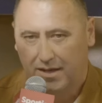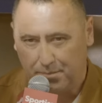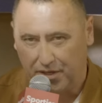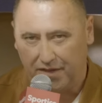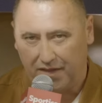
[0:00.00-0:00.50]

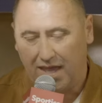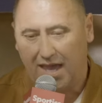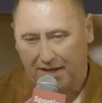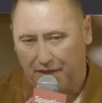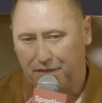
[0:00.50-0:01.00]
But in the
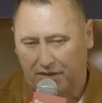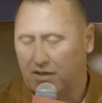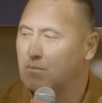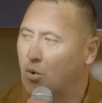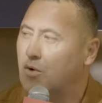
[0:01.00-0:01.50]
end, I think
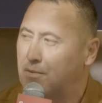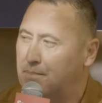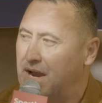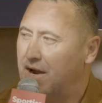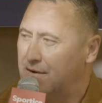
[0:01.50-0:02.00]
they're more
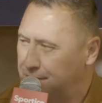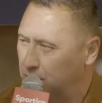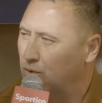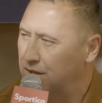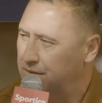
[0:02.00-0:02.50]
prepared
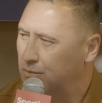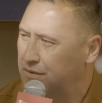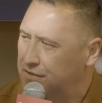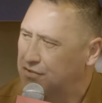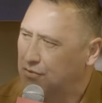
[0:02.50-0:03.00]
for
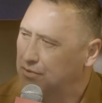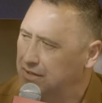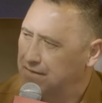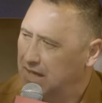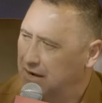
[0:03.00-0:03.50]
what the scrutiny of the